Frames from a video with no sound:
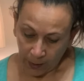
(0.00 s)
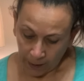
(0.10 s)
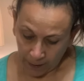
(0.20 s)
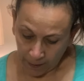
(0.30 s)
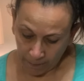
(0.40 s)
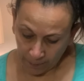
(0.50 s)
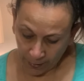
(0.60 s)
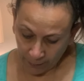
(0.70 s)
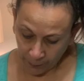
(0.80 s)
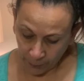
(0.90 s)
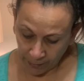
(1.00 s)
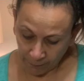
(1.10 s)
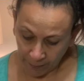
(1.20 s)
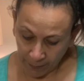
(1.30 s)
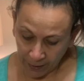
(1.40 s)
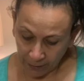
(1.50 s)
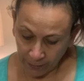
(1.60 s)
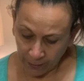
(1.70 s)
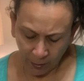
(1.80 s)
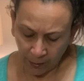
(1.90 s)

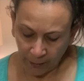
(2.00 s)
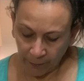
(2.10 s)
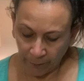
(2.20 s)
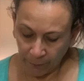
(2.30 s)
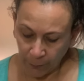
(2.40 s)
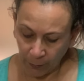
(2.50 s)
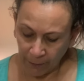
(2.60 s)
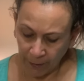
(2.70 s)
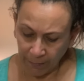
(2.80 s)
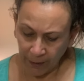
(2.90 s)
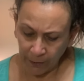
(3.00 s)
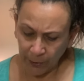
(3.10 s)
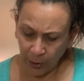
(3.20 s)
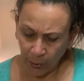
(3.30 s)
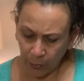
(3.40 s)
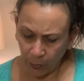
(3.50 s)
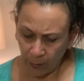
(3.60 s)
£125 or $125 total.